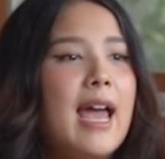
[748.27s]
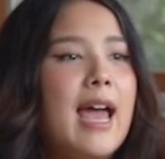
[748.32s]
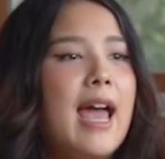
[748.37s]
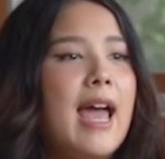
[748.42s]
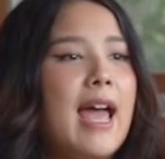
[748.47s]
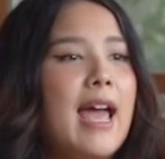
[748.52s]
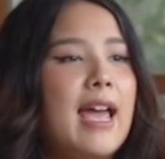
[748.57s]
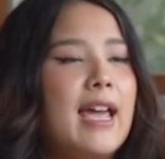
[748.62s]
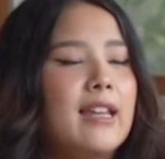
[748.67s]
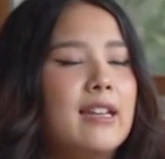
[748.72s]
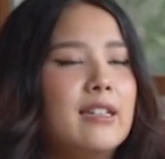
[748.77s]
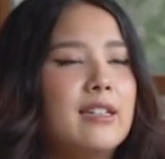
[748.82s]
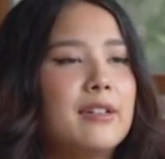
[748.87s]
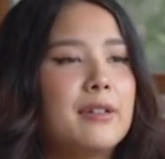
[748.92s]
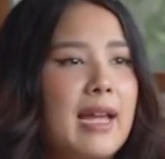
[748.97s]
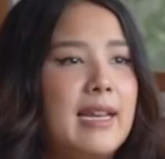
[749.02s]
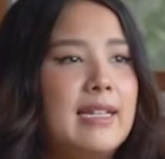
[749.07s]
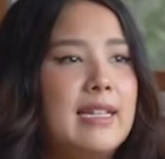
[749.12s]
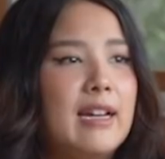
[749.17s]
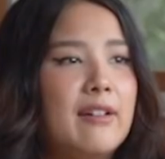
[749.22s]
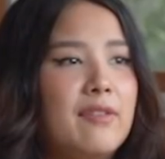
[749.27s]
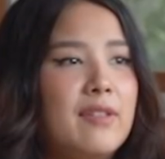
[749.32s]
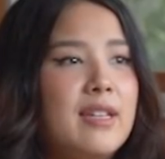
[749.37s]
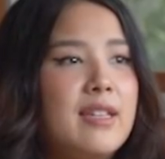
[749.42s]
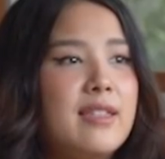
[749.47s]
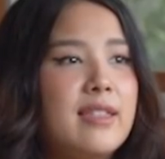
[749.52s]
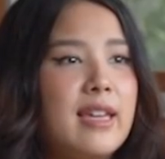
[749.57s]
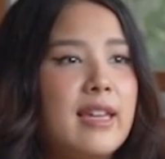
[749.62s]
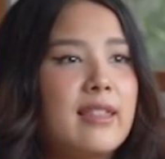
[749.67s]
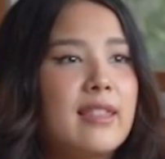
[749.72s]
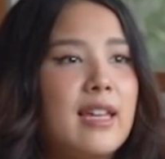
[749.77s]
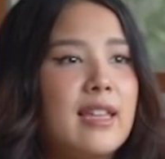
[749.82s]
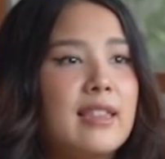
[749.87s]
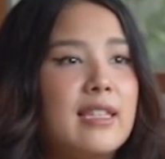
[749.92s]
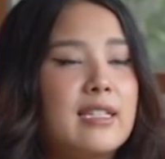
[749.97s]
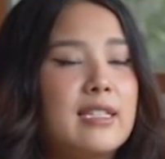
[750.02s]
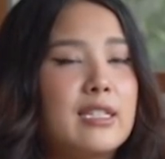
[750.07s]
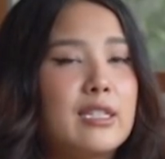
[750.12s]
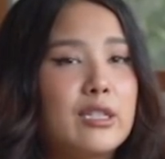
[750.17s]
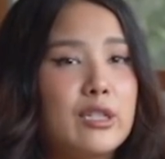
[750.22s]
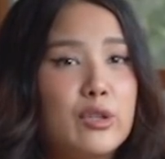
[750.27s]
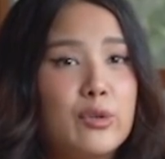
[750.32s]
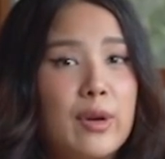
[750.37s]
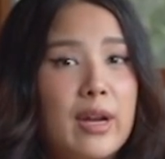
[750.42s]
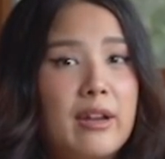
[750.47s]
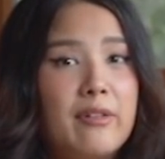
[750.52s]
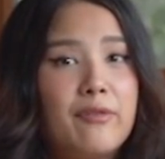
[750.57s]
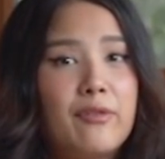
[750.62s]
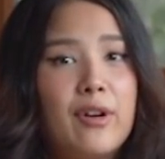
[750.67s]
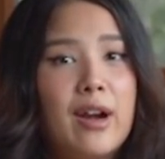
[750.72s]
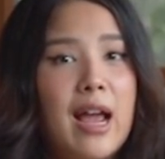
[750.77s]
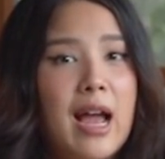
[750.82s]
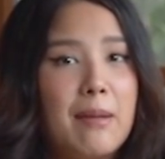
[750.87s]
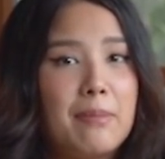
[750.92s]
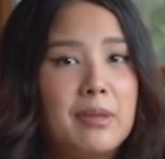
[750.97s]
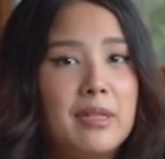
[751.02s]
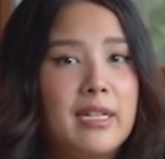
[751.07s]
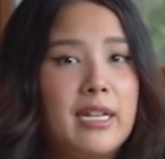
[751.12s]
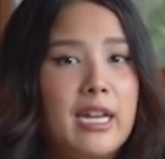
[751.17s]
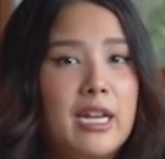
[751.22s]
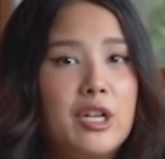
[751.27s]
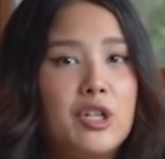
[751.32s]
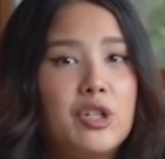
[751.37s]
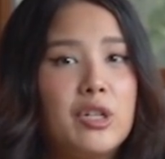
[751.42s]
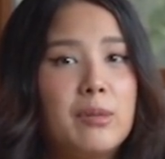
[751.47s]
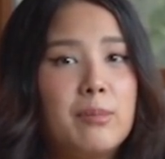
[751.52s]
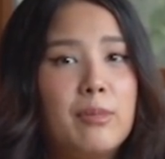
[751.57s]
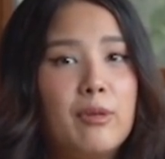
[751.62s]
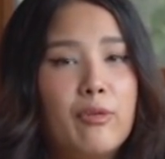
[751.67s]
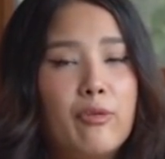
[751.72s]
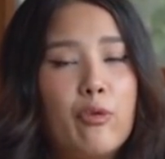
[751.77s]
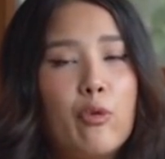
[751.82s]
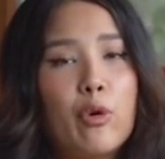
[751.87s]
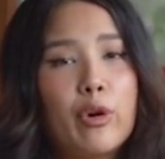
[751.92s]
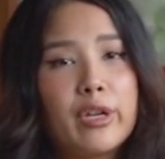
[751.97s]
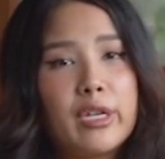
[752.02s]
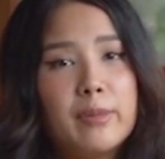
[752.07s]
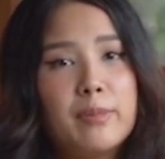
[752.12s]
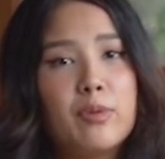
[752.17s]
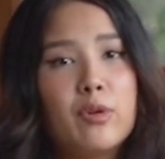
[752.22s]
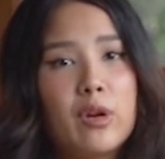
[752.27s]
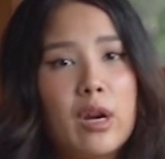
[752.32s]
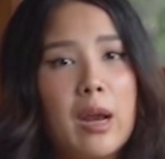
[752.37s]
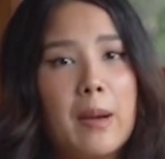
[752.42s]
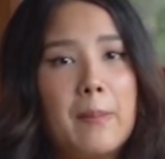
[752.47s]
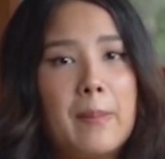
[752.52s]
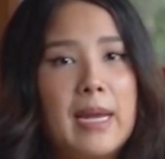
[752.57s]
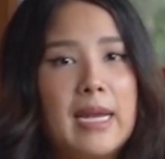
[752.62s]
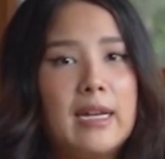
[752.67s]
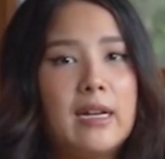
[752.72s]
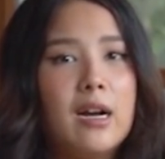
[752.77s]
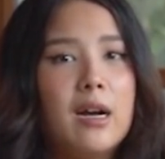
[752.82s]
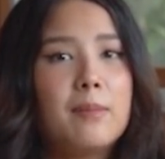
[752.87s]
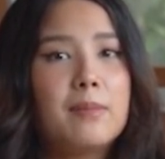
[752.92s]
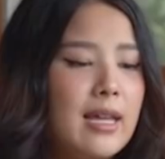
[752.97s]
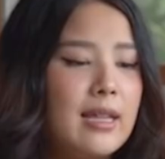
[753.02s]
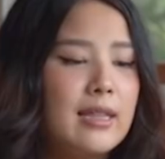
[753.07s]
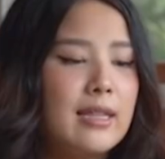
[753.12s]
and I definitely think that this is great for application before you put on makeup.